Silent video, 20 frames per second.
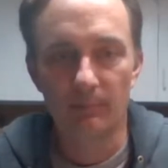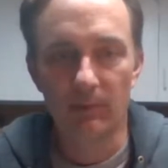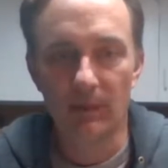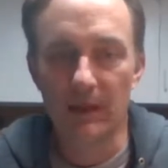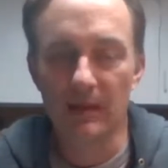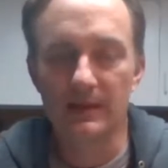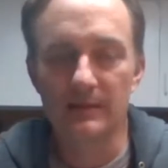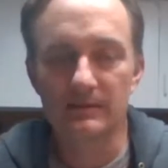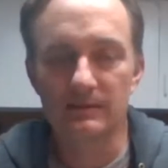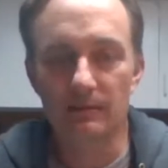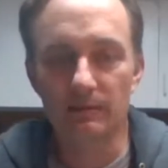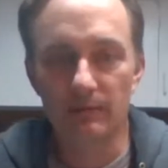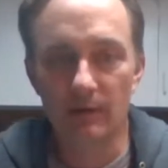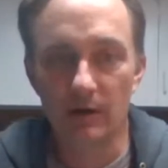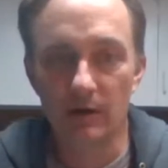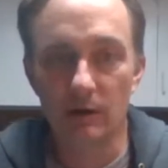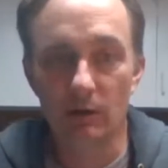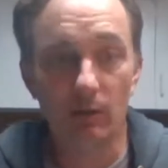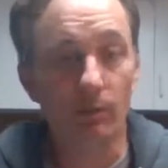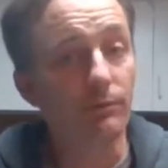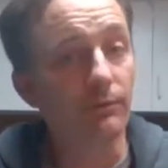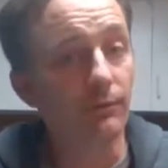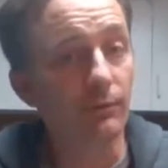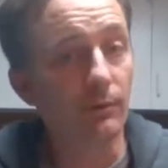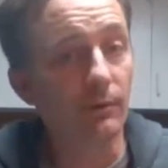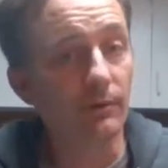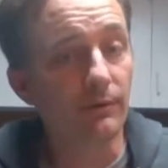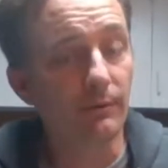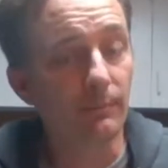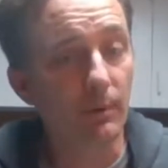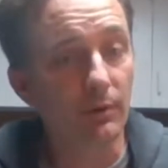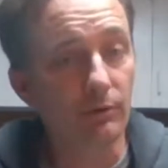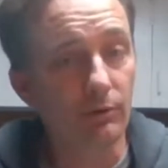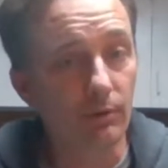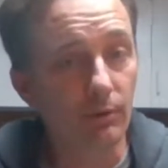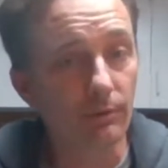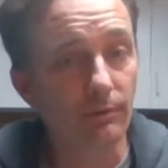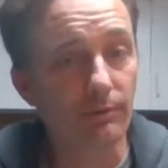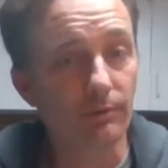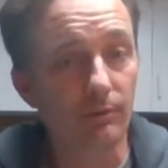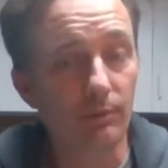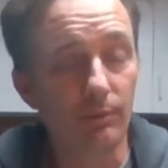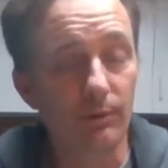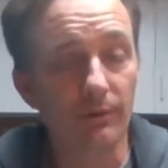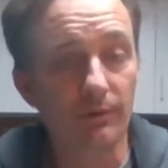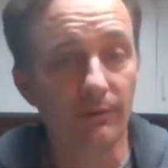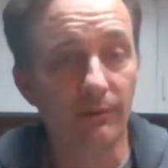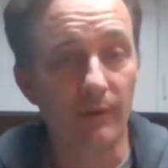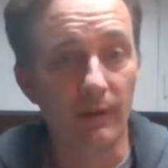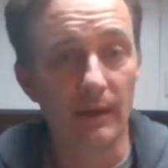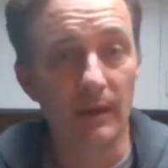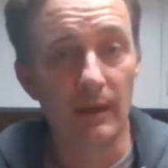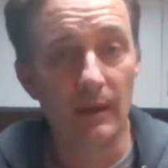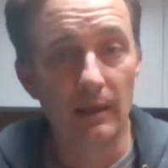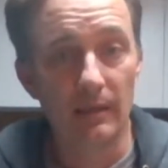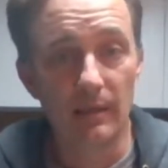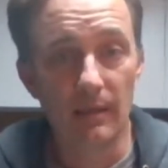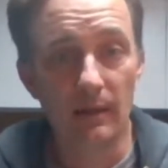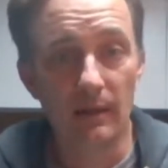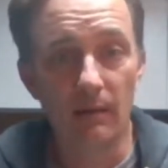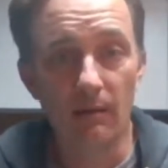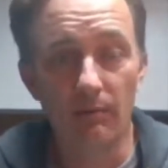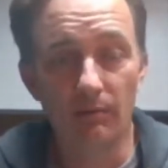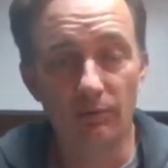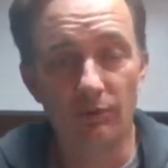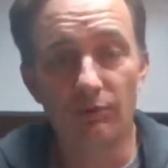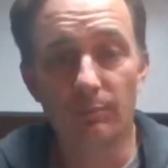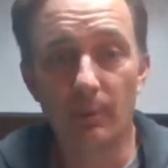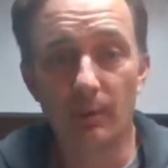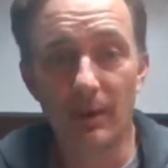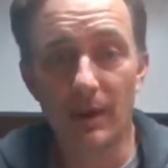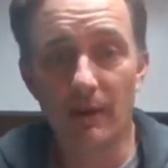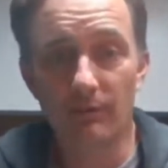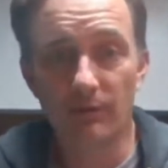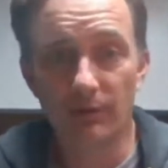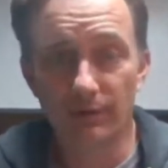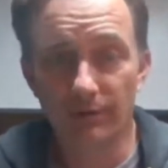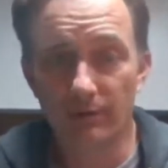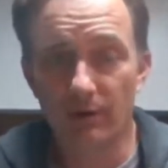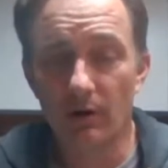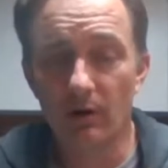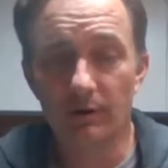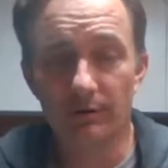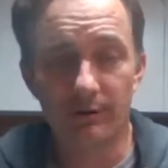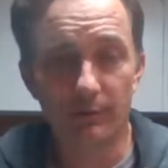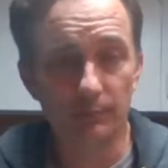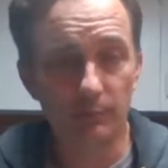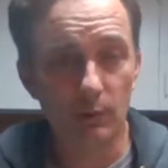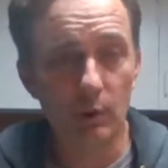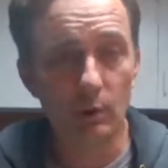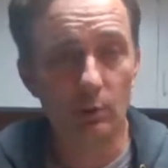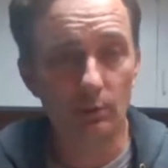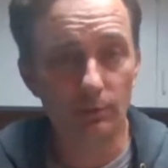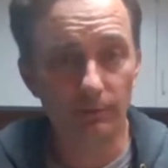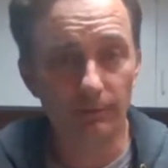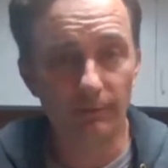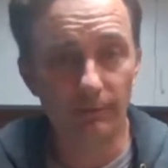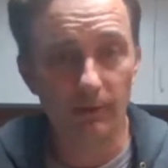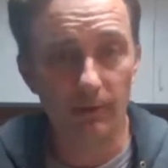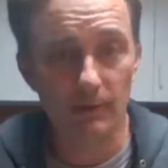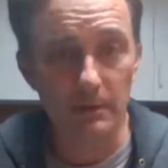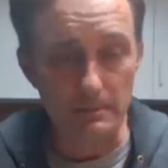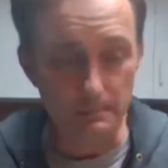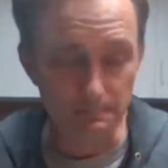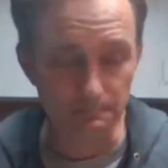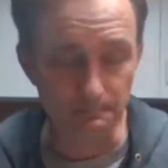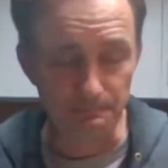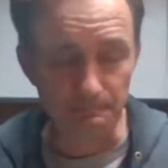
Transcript: Planets are very close to us, much closer to us than just about every star except for our own sun.